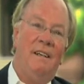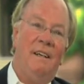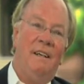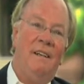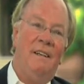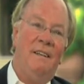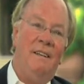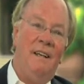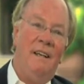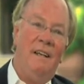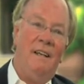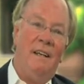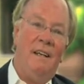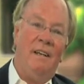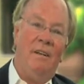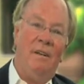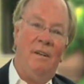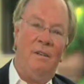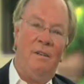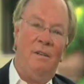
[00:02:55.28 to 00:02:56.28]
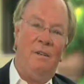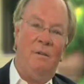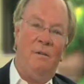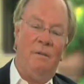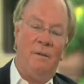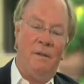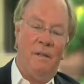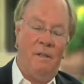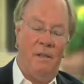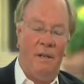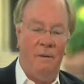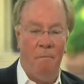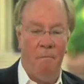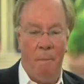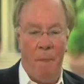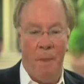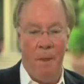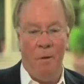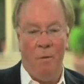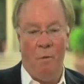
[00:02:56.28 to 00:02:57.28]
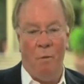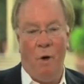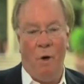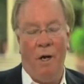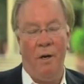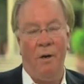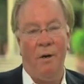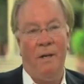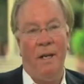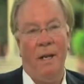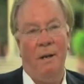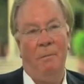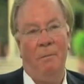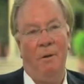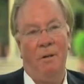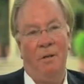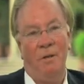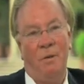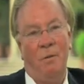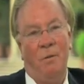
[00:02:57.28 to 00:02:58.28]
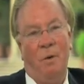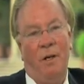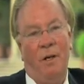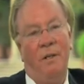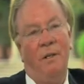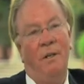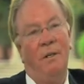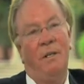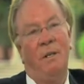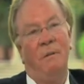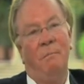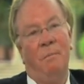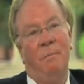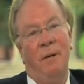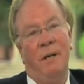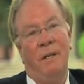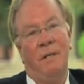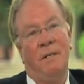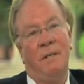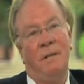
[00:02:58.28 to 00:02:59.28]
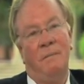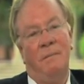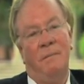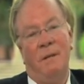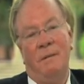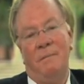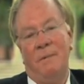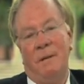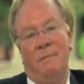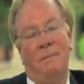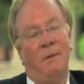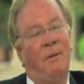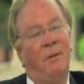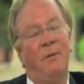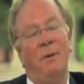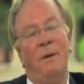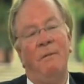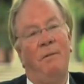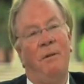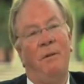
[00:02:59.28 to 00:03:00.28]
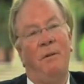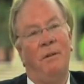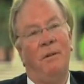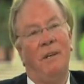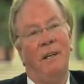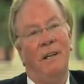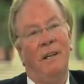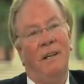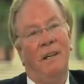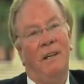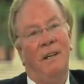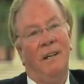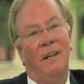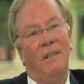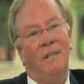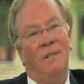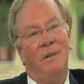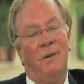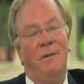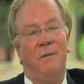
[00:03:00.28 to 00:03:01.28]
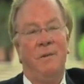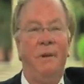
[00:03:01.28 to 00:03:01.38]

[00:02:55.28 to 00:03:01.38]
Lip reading: And also over time, your water table, because the water is compressed sometimes up to threefold. So it's